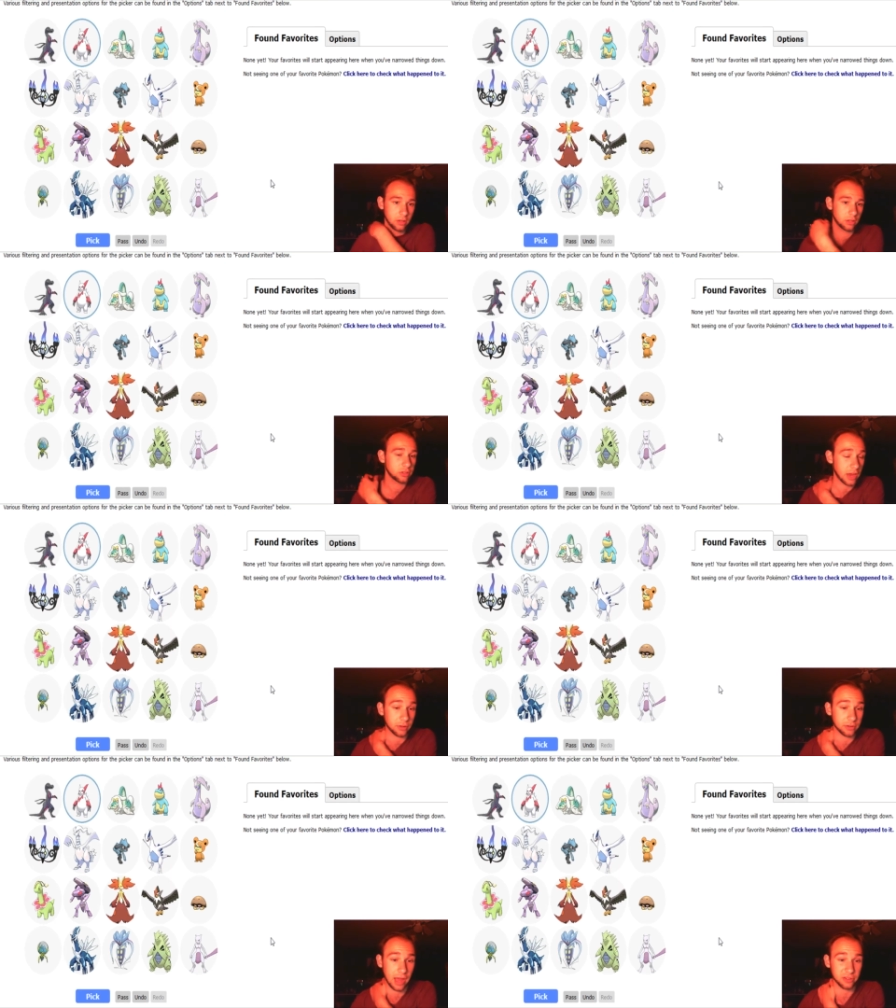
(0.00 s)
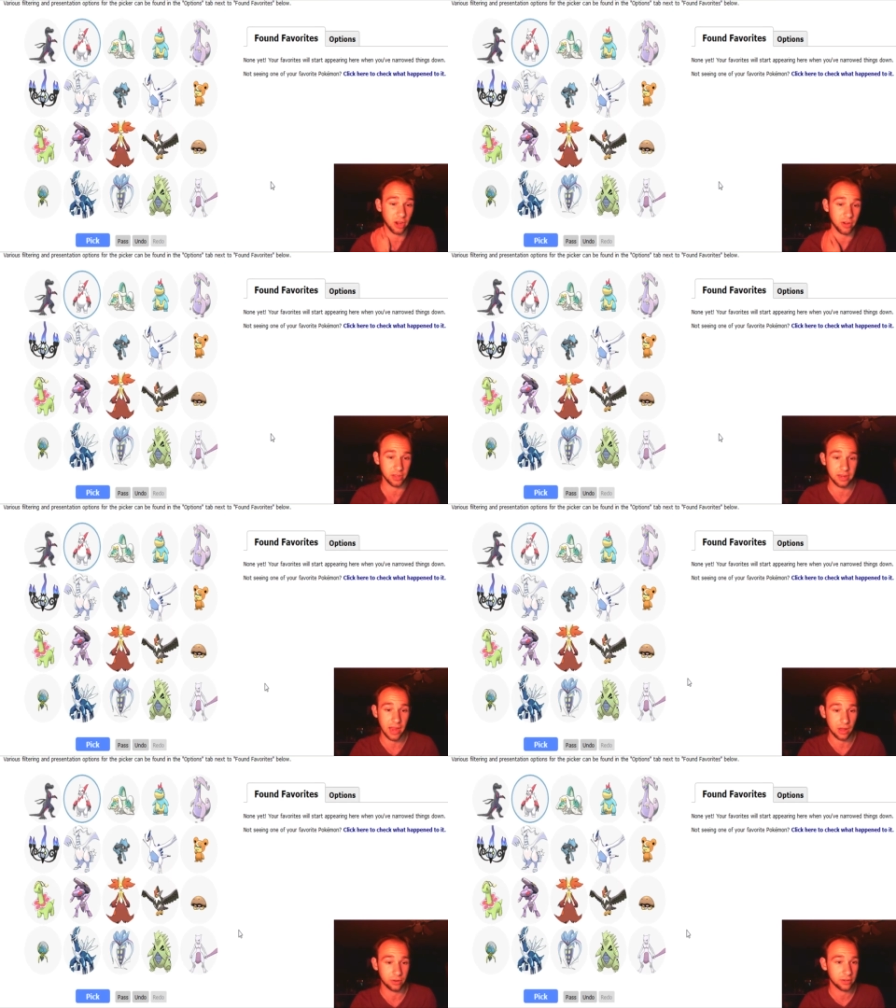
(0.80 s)
So now, now it's starting to get
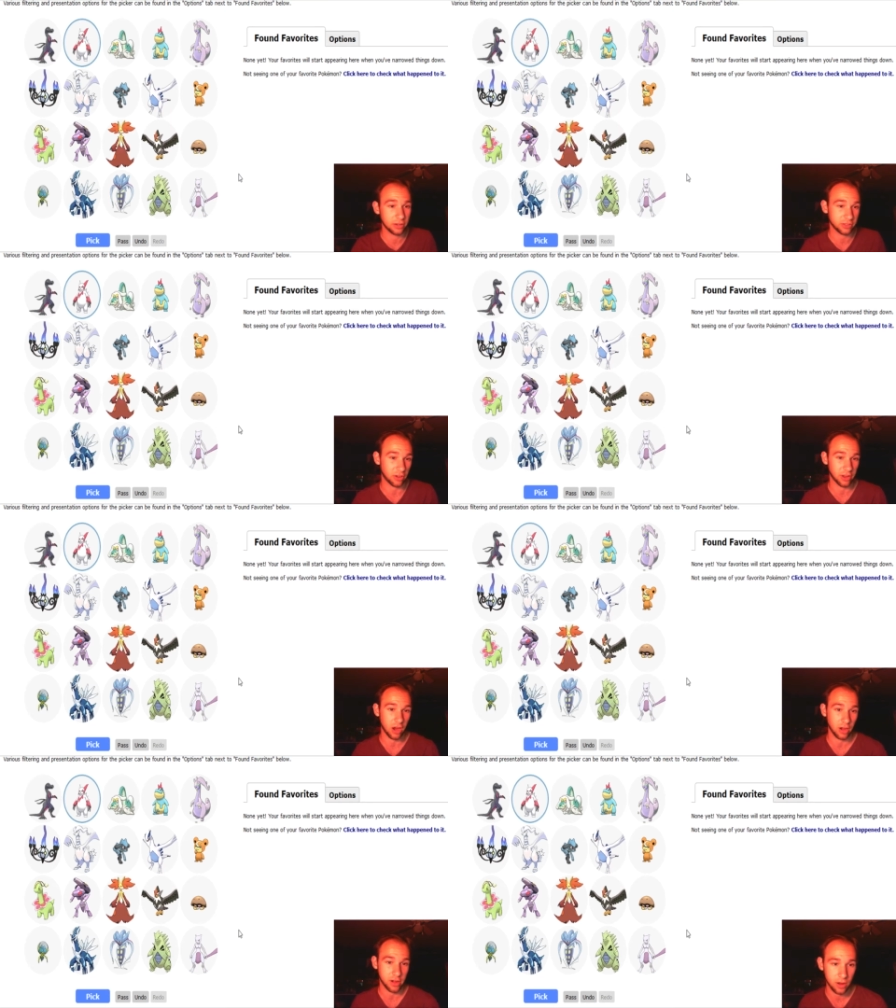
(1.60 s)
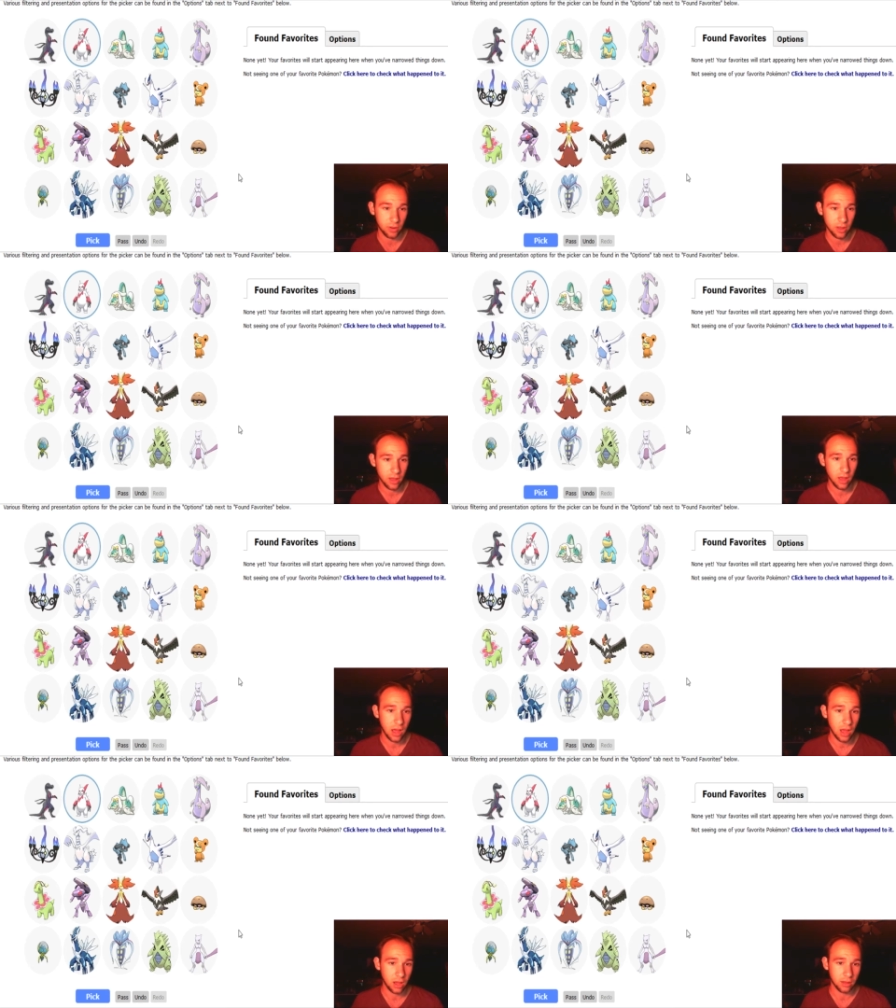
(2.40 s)
down. It's starting to get hard now.
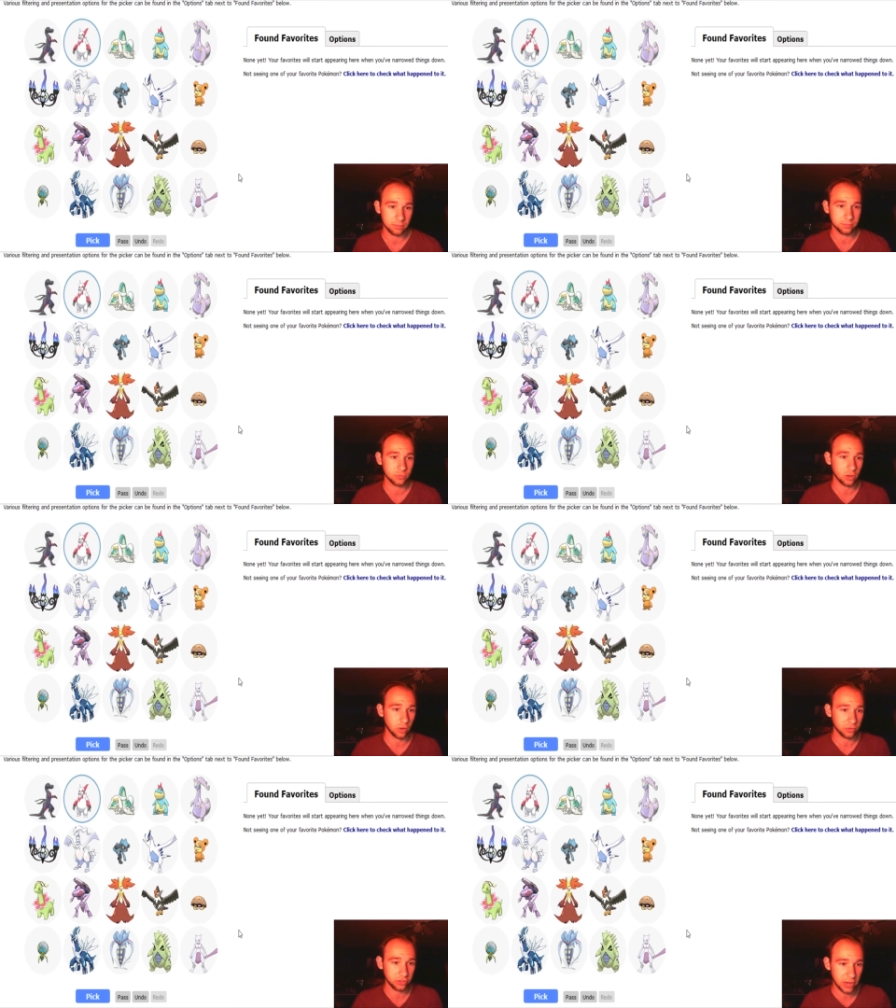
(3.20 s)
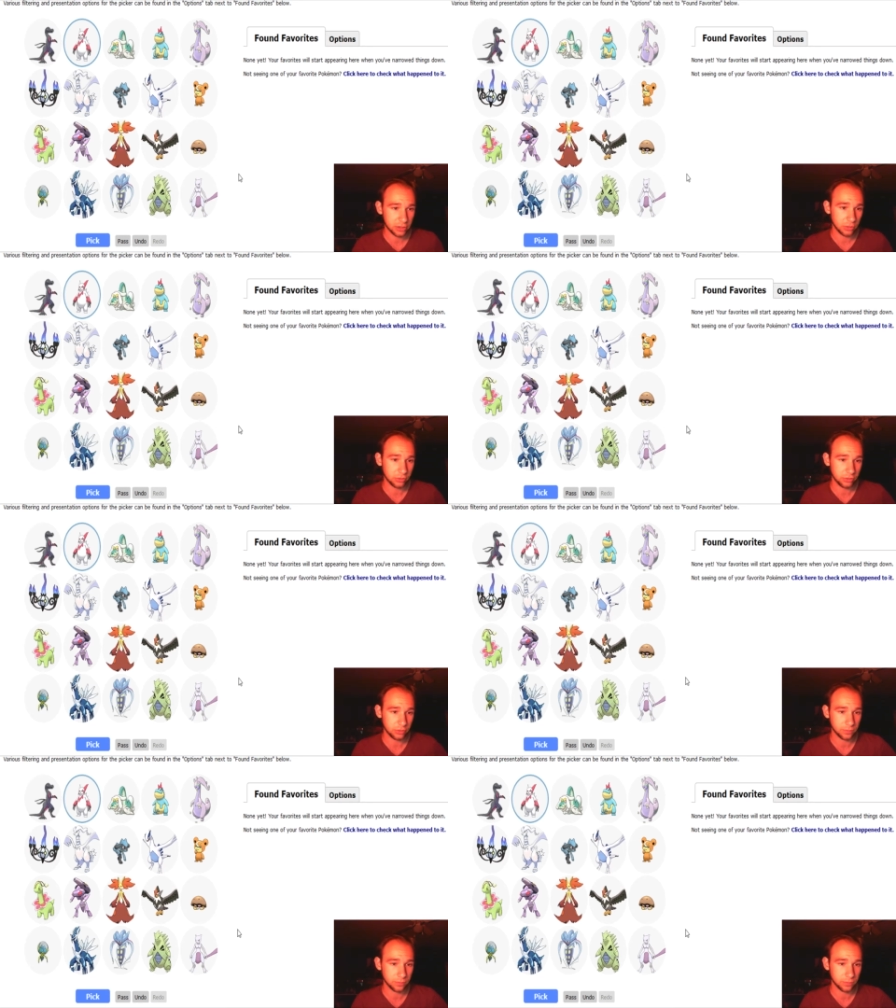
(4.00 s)
Um, so I'll go with Zangoose.